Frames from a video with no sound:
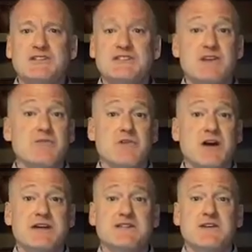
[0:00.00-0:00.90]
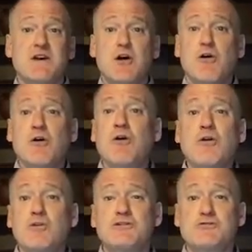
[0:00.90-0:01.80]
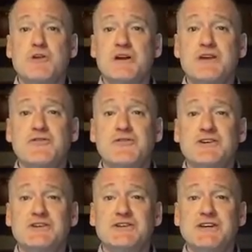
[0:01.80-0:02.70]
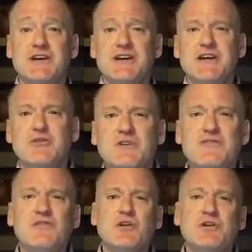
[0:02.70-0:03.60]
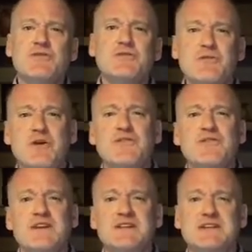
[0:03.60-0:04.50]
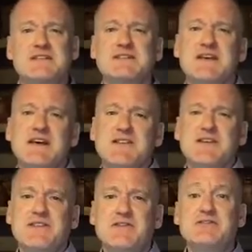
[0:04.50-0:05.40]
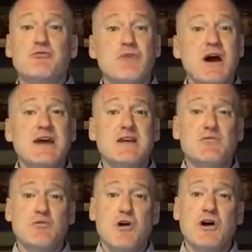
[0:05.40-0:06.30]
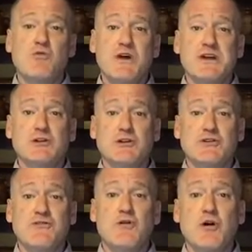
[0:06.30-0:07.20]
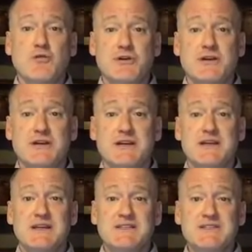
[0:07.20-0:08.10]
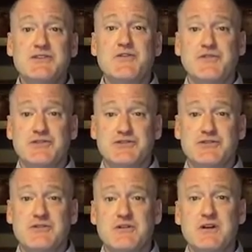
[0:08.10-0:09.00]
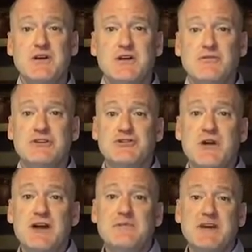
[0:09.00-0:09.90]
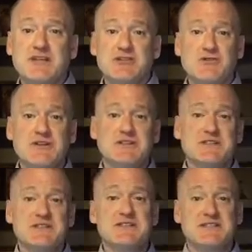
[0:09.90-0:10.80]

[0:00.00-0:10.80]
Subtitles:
the sunrise or a horse running in a field. We have learned through our feelings that there is a right and wrong way to look forward into the future when trying to make choices and